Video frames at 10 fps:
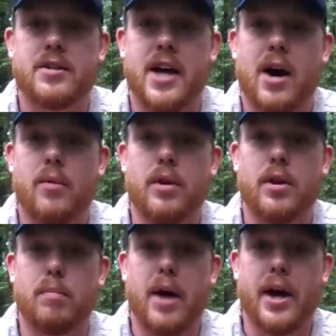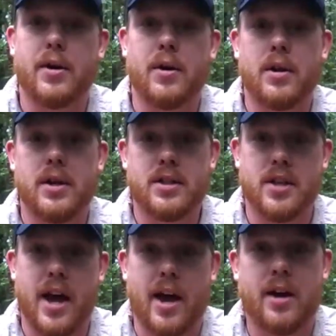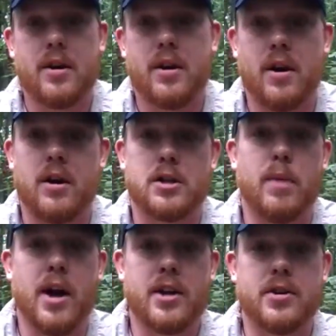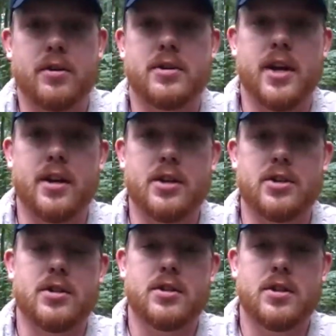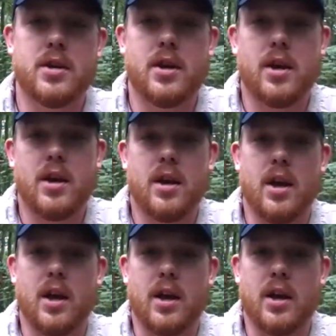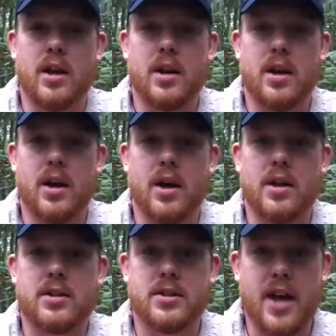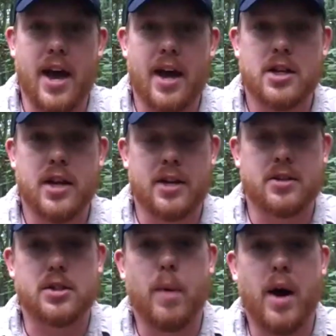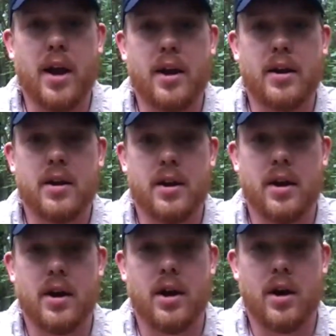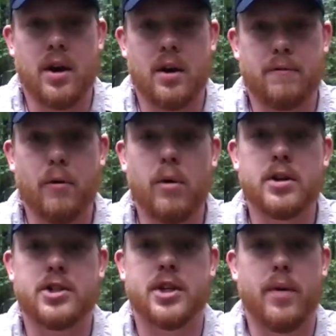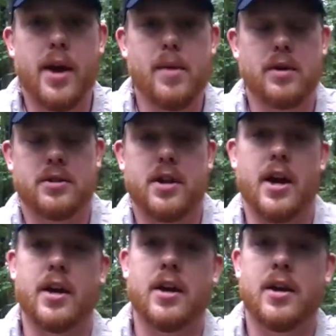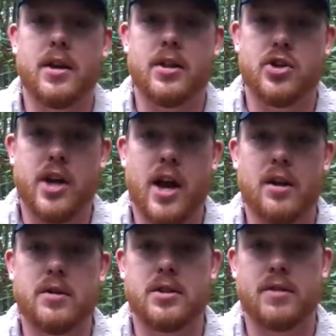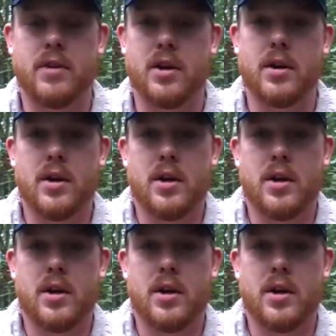I was out with Michael and Zach, our spotted turtle technicians. And Zach actually spotted a foraging rainbow snake in the shallows of a